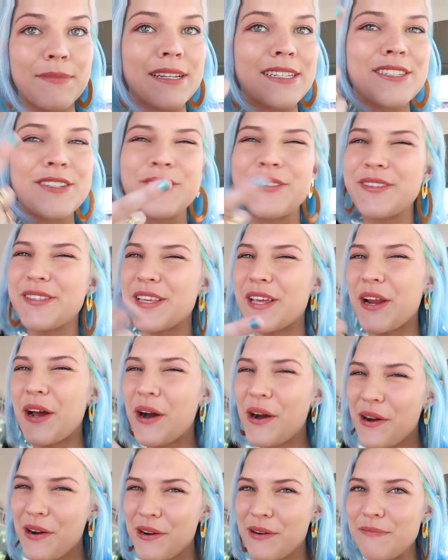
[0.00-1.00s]
I meant to do this at
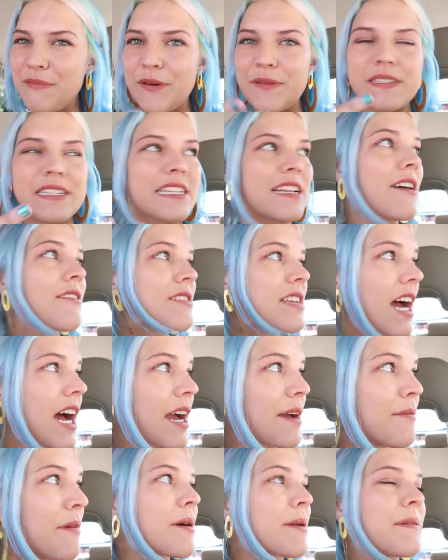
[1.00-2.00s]
home, but we didn't have
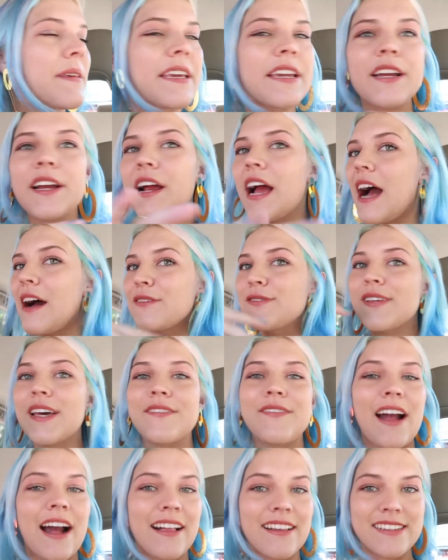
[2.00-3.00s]
time. But I'm here
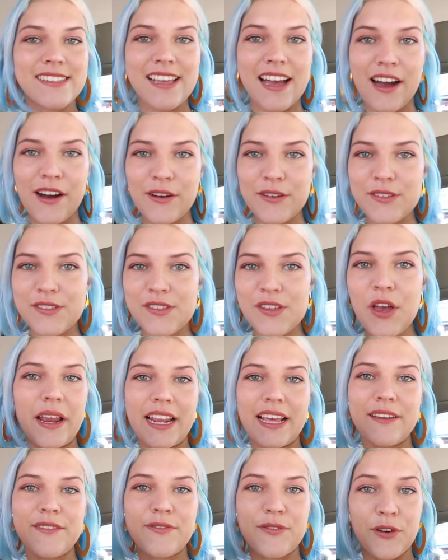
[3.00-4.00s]
outside of Allie's house
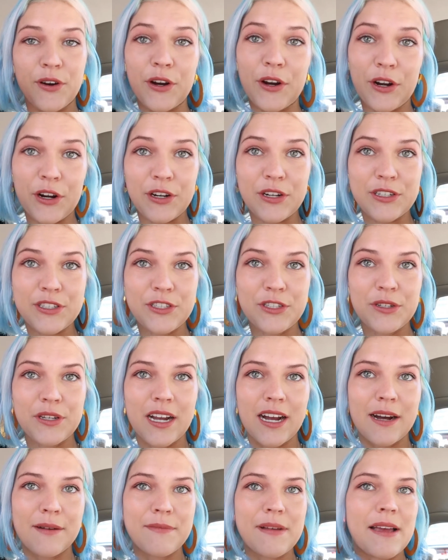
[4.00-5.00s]
waiting for her to
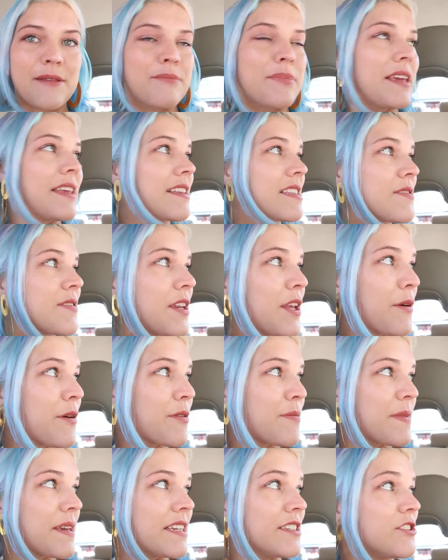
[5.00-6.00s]
come and be in this video
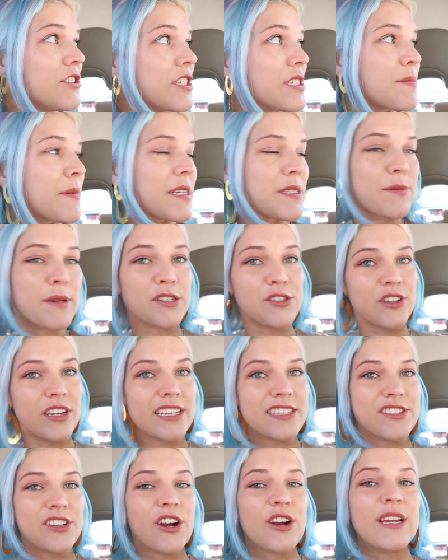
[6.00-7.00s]
with me. She is my special
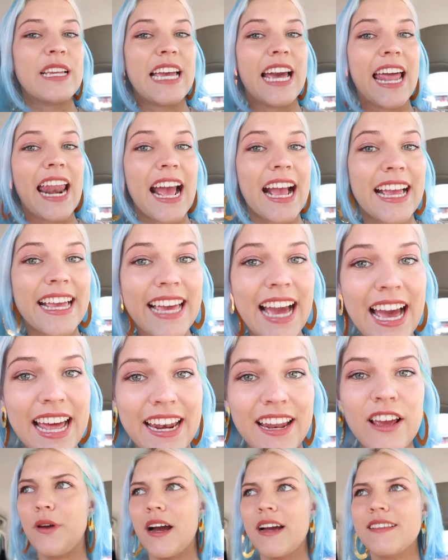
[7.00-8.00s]
guest star yet
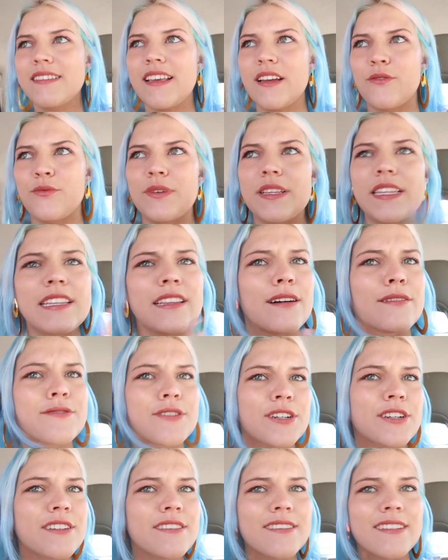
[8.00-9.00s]
again. You guys like really loved
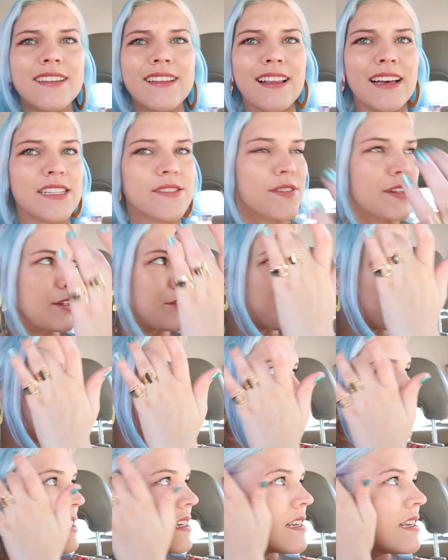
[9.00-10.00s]
her in the last video she
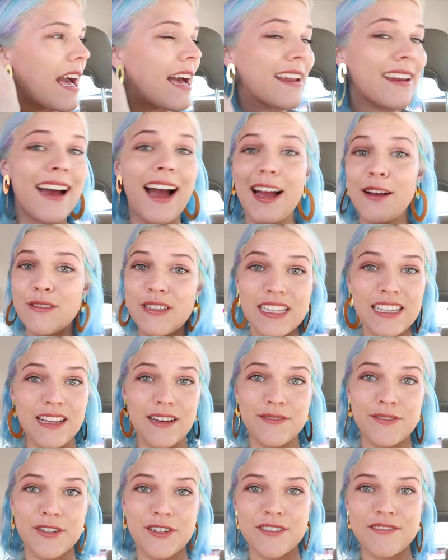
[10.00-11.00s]
was in, and I really
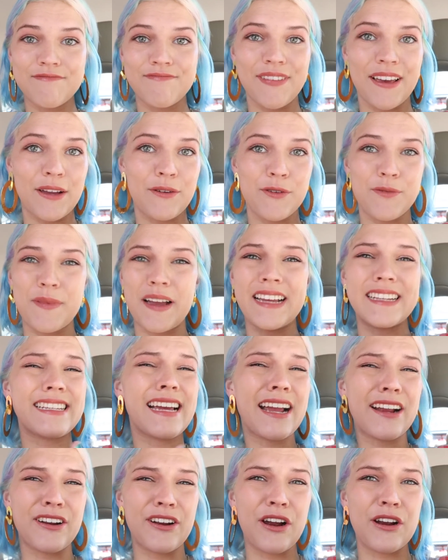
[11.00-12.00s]
love her like with my
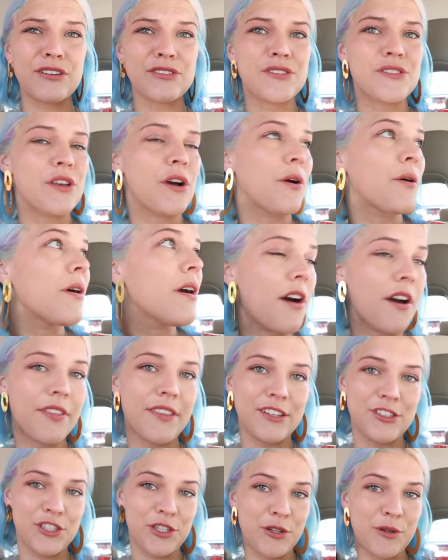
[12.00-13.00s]
entire heart, so thought
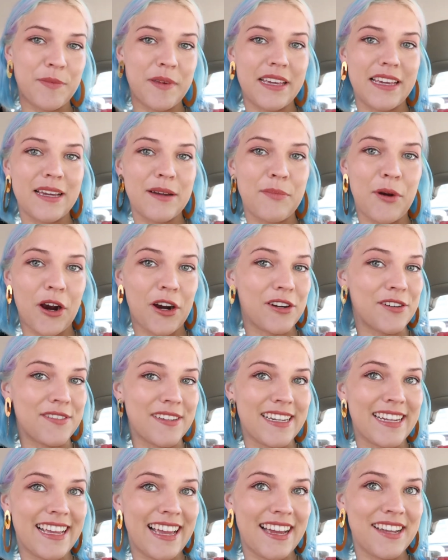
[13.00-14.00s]
that she would be a part of
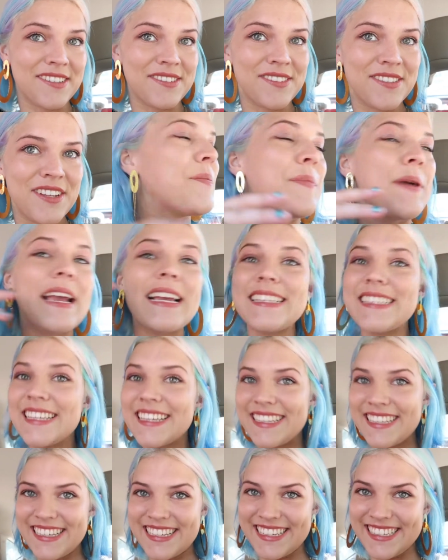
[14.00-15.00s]
it again.
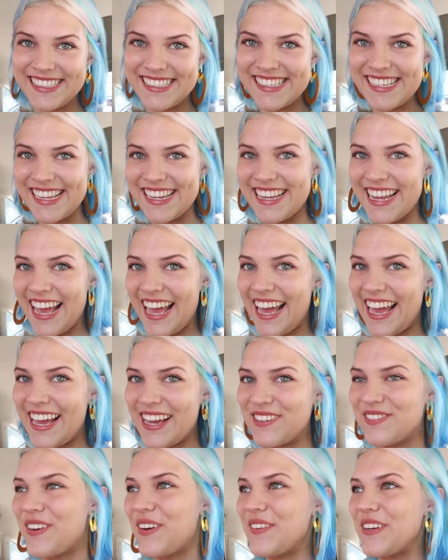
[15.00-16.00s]
Basically,
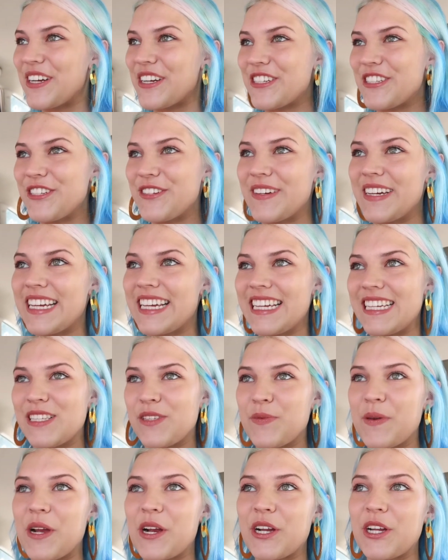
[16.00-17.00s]
today what we are doing
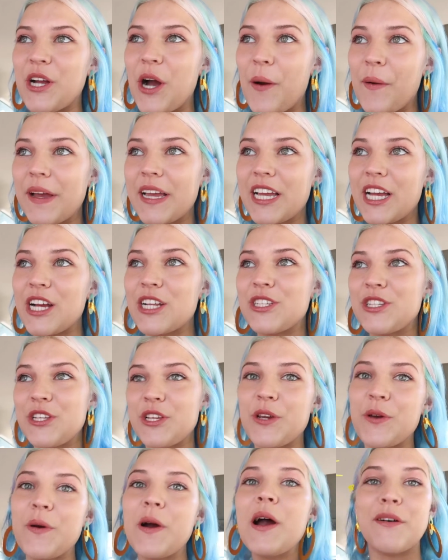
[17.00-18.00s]
is we are going
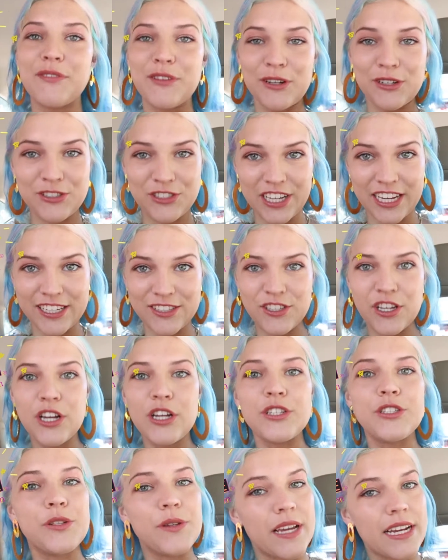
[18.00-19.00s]
to Buffalo Exchange
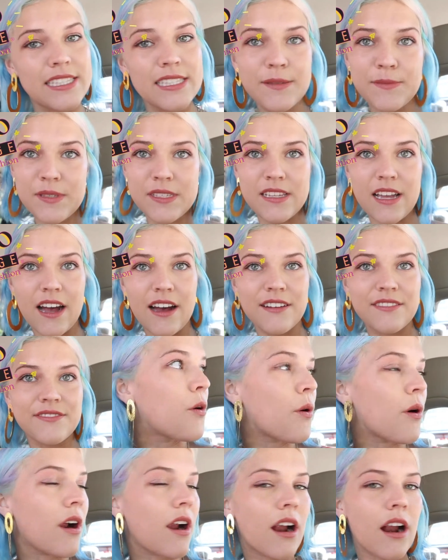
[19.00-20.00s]
to get some stuff
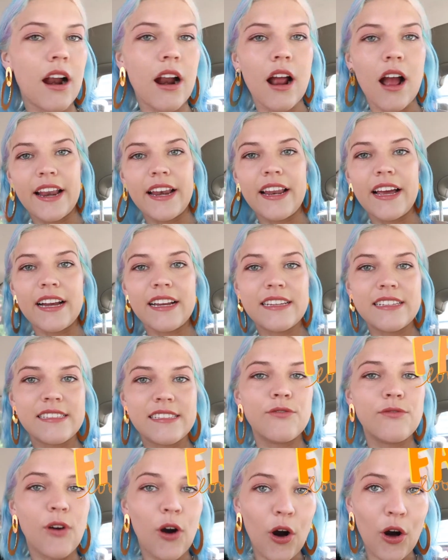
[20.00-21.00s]
for a nice
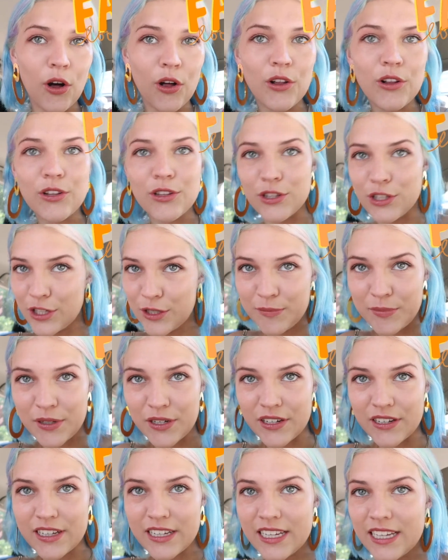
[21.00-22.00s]
fall
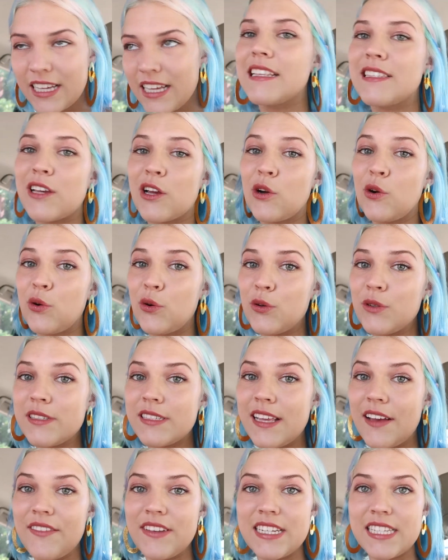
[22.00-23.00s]
lookbook. It's a cool
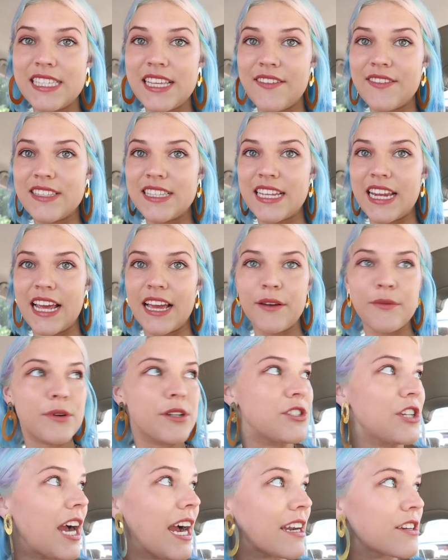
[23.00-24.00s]
77 today,
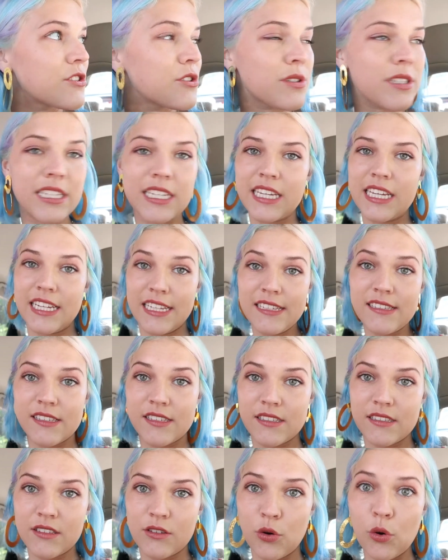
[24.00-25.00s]
which actually it
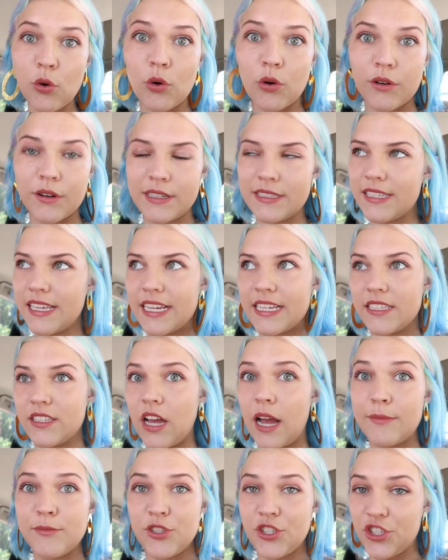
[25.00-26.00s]
is cool. It's like,
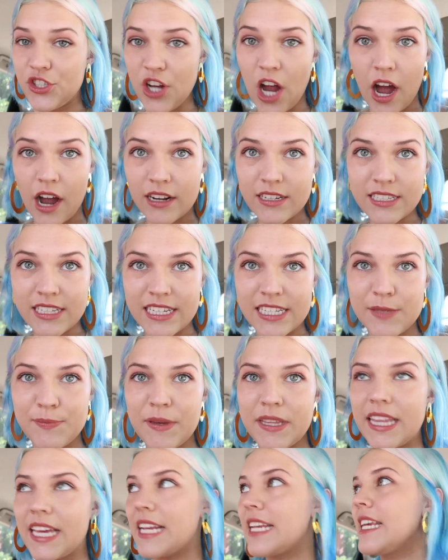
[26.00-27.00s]
I'm shocked. It's
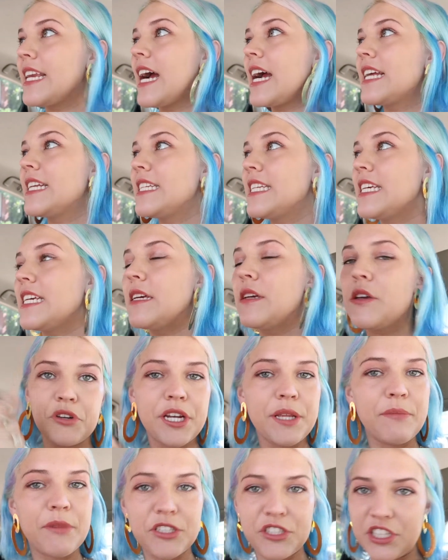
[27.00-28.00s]
been like 90,
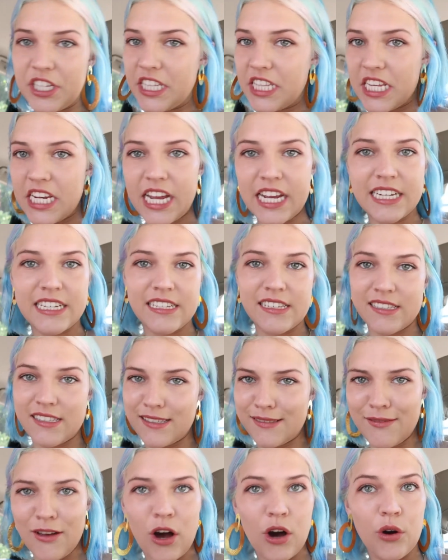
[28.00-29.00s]
pretty much in the
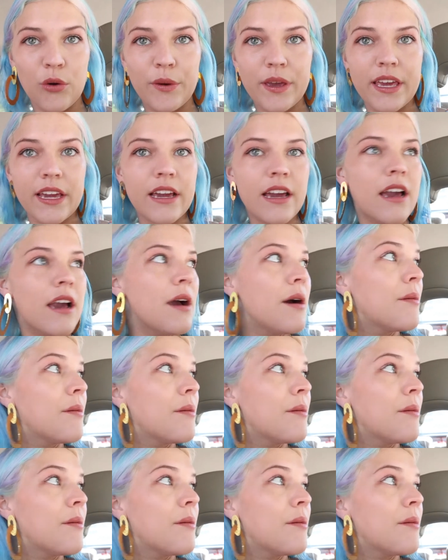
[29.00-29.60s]
90s all week.